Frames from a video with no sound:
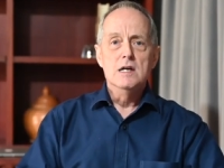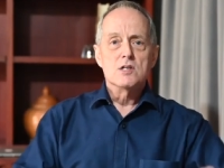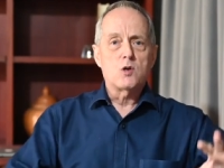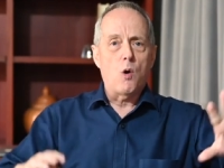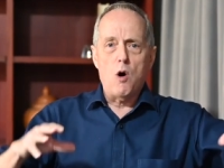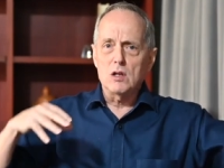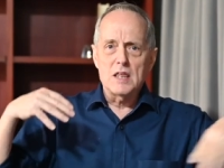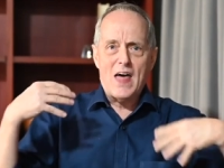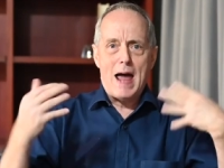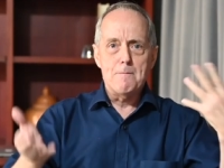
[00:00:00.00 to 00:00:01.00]
So all
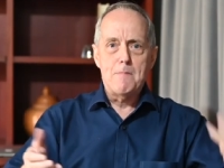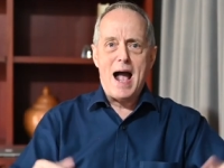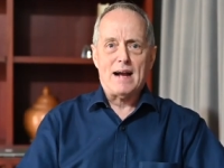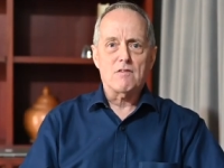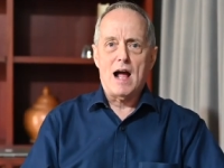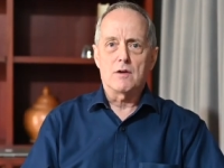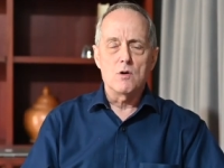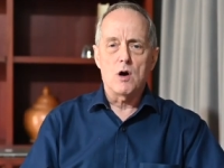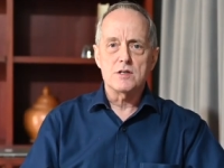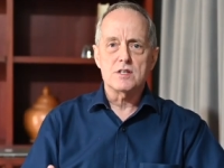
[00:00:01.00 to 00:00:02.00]
of that background
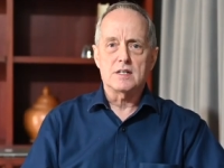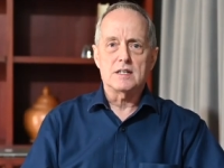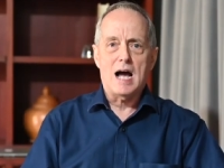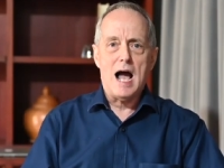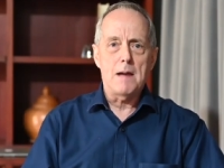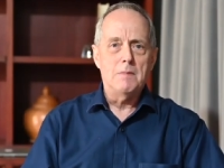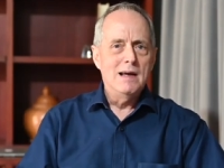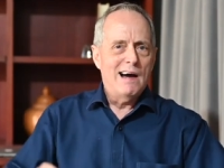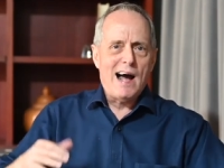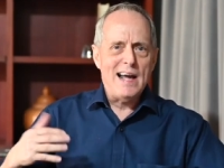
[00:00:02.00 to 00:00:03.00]
noise at the time,
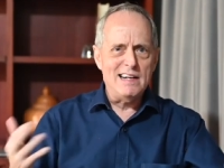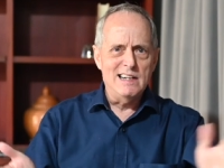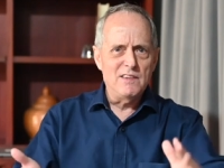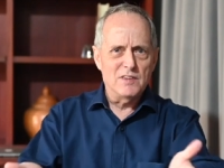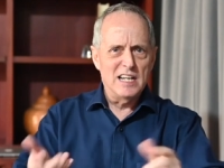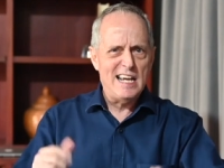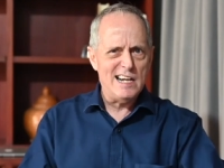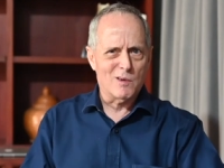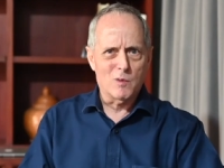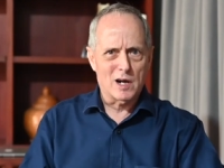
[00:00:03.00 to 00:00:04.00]
I didn't even
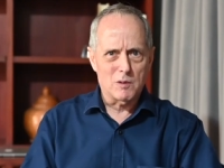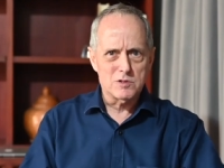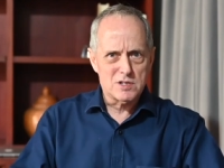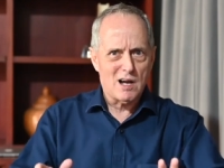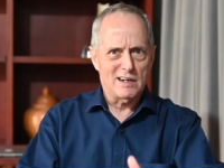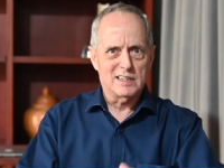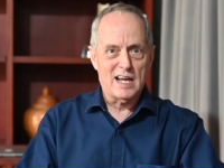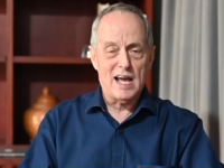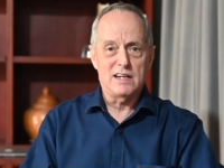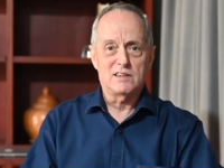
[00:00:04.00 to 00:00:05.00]
hear when I was starting
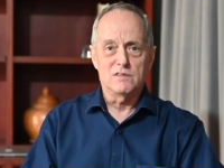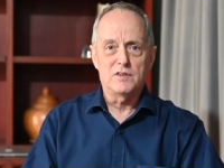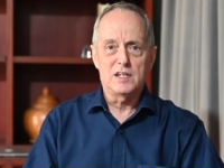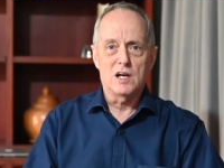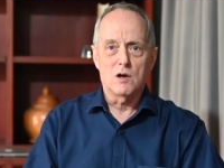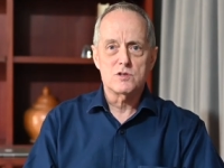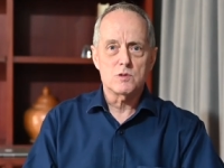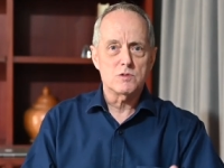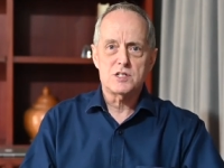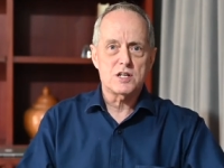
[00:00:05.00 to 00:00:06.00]
to edit the videos.
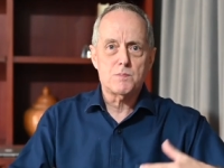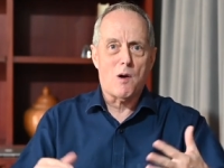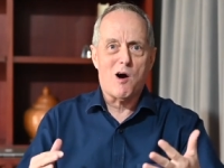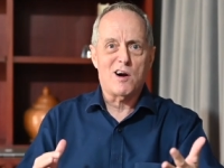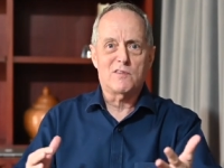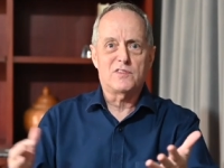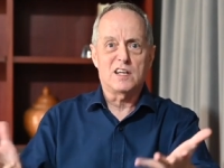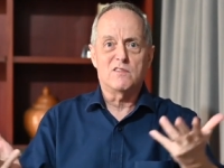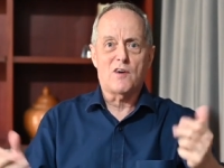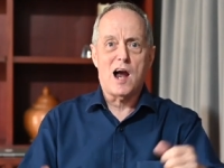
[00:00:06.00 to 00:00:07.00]
It was just part of
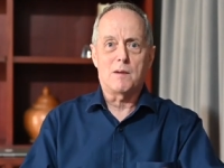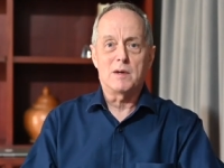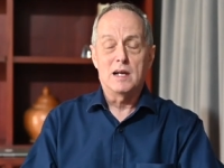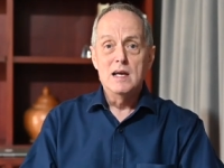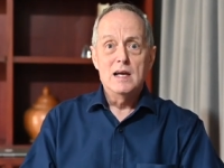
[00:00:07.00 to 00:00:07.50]
the environment,